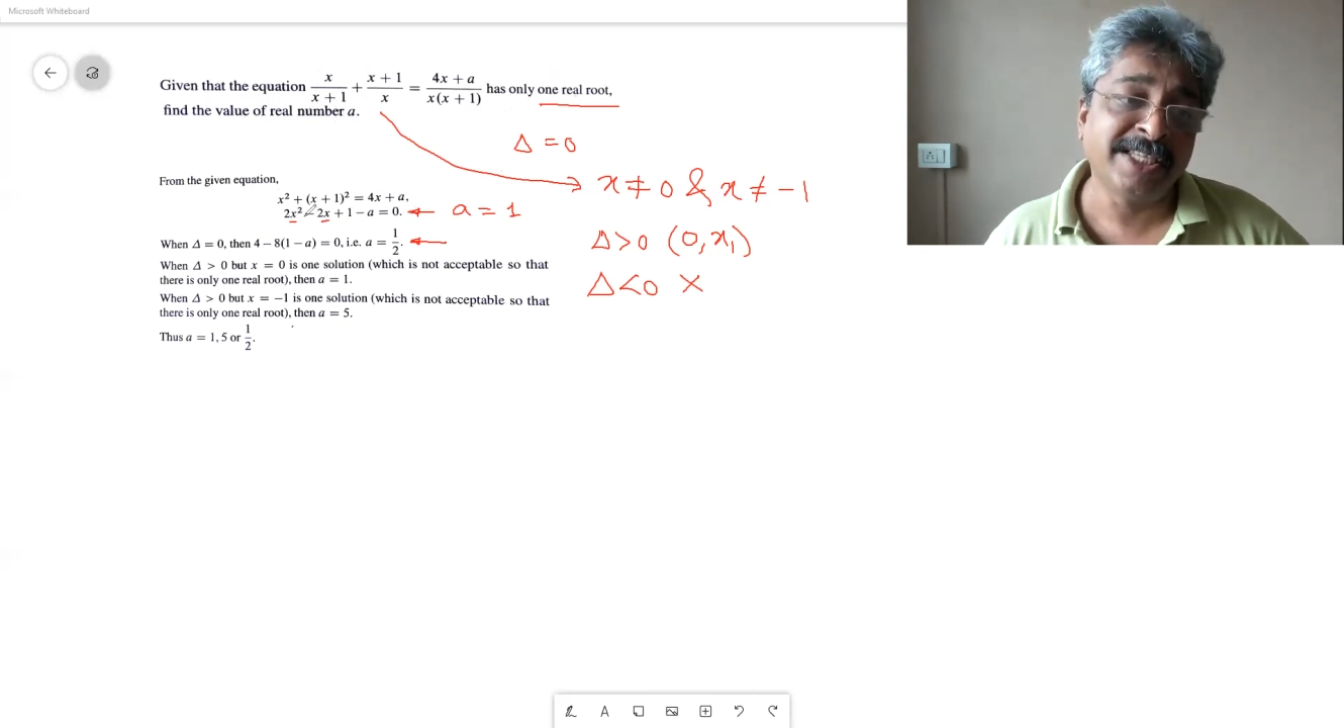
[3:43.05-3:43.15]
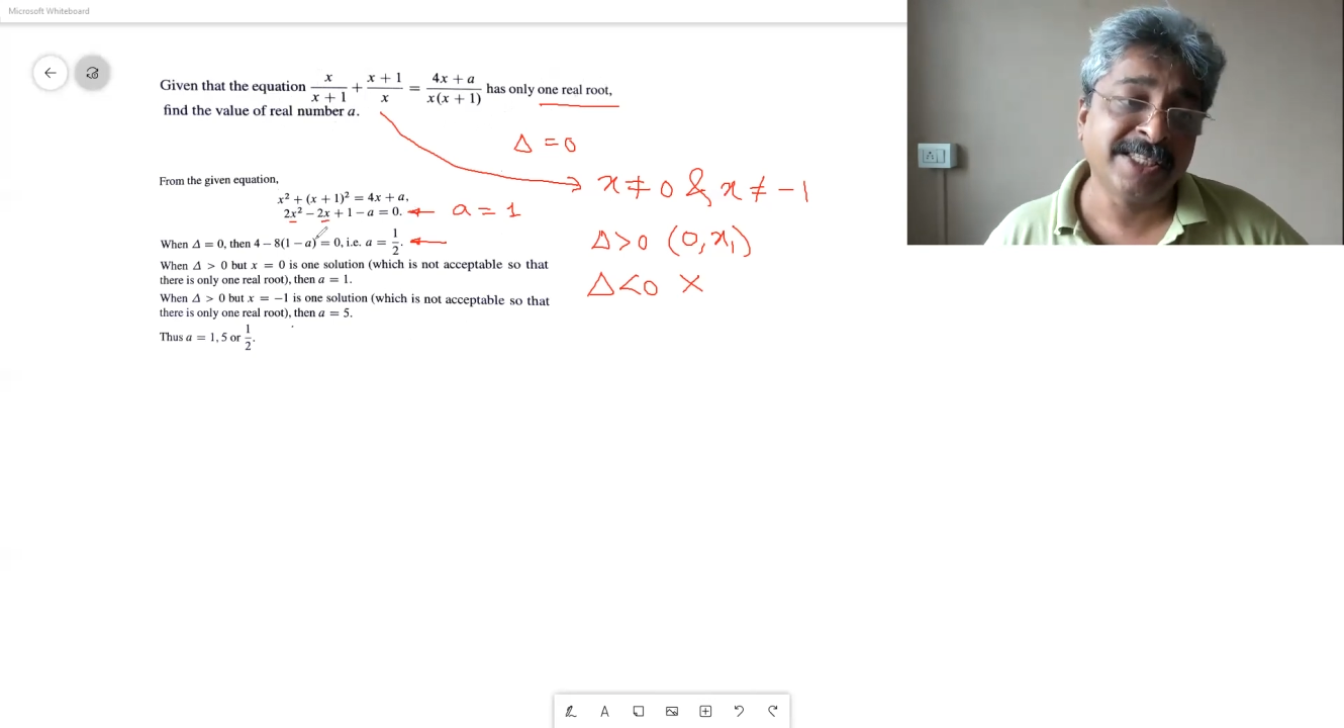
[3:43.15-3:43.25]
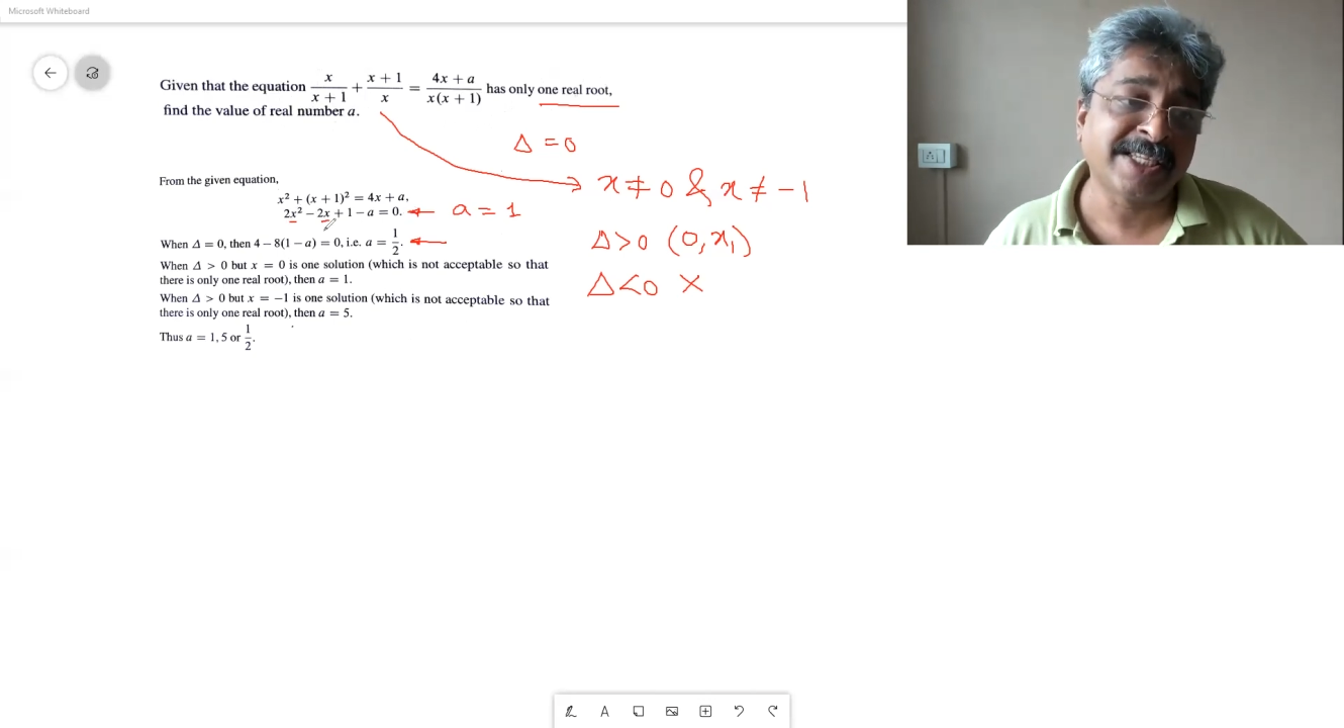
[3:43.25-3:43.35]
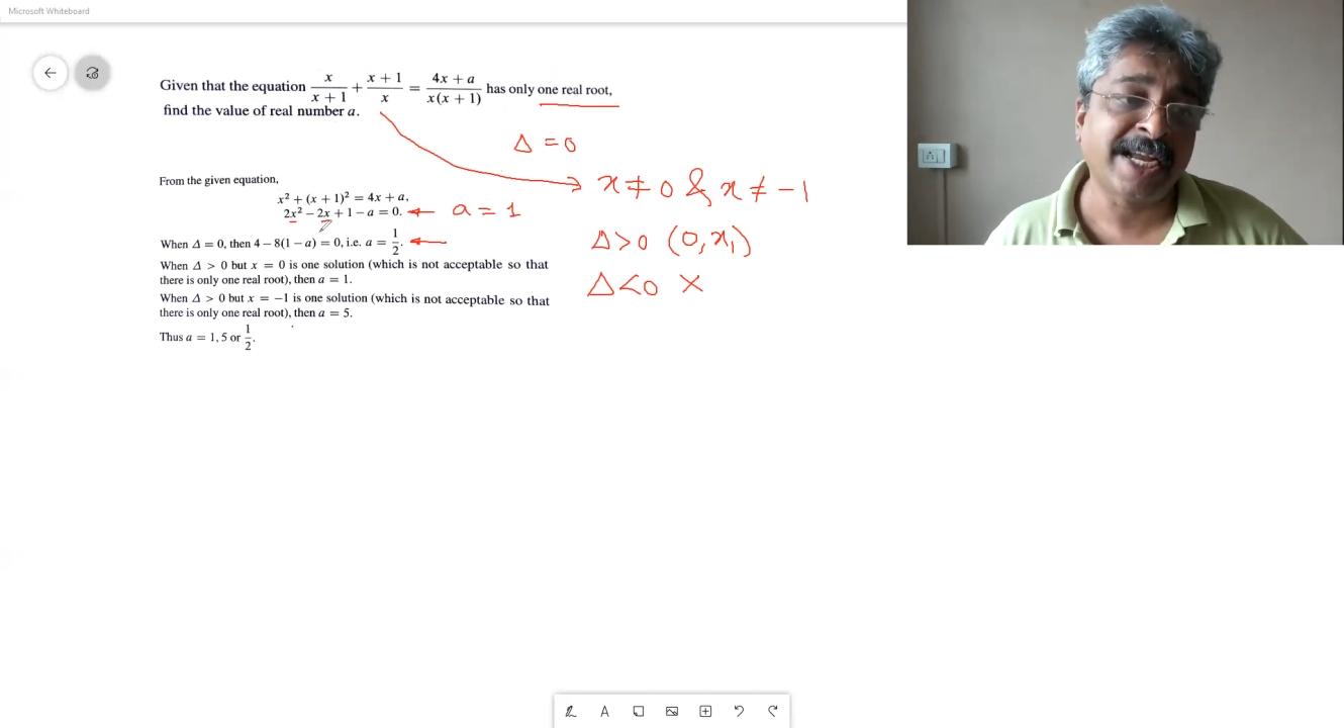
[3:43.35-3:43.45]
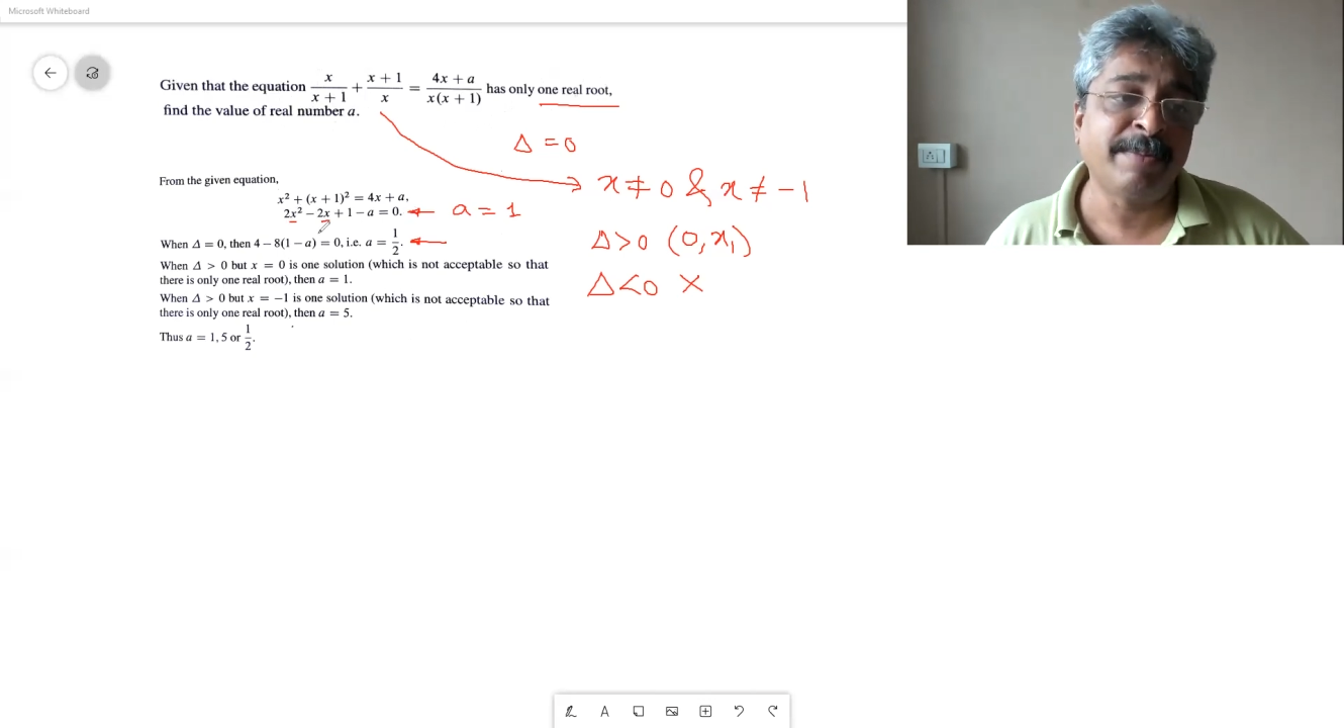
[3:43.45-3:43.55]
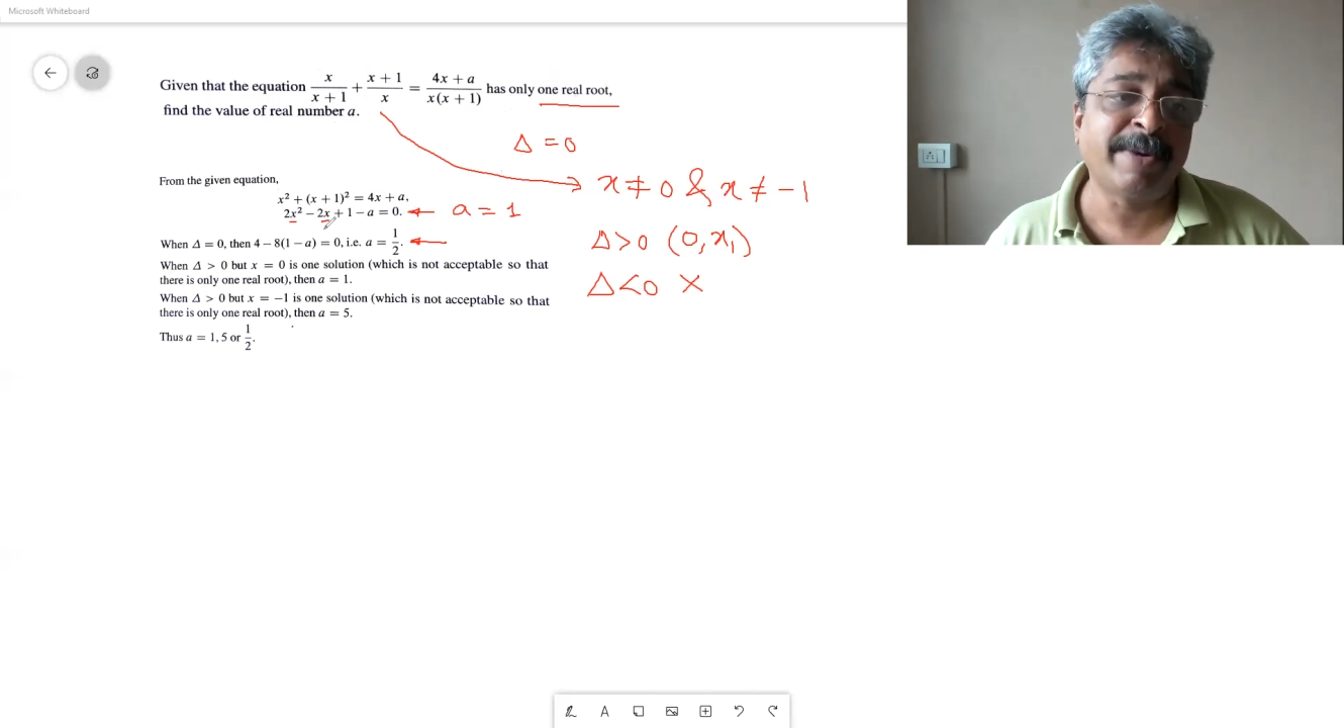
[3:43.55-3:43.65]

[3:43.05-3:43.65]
inside